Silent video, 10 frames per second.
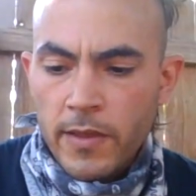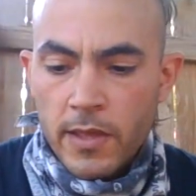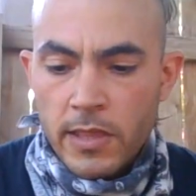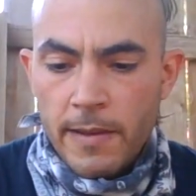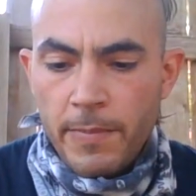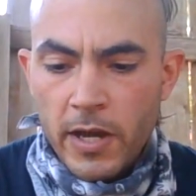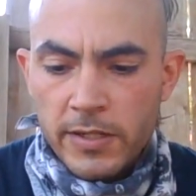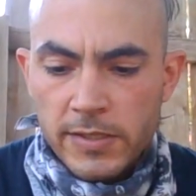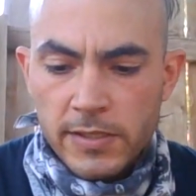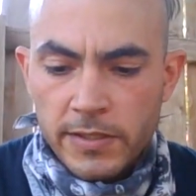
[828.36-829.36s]
That pod
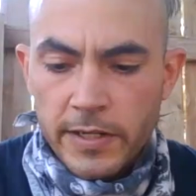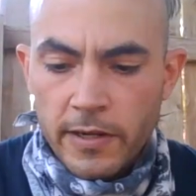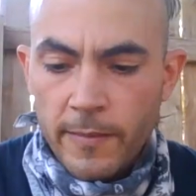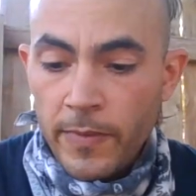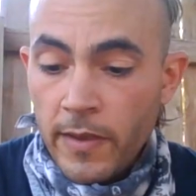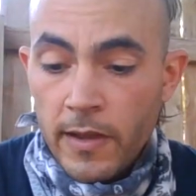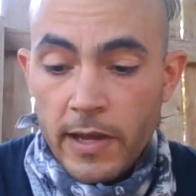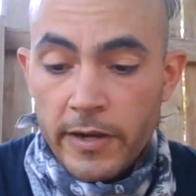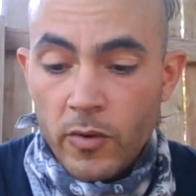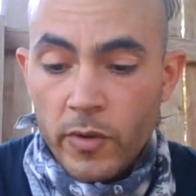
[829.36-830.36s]
is still here.
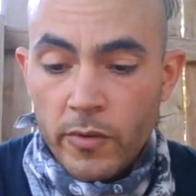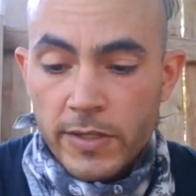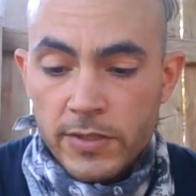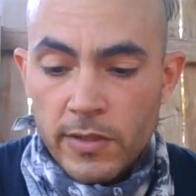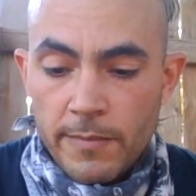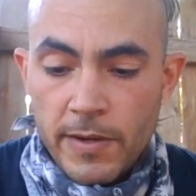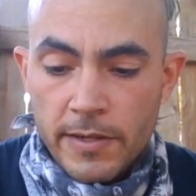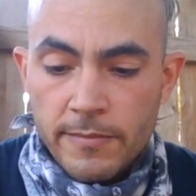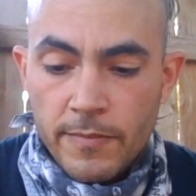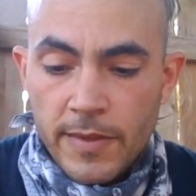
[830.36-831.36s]
I don't want to rescue that pod.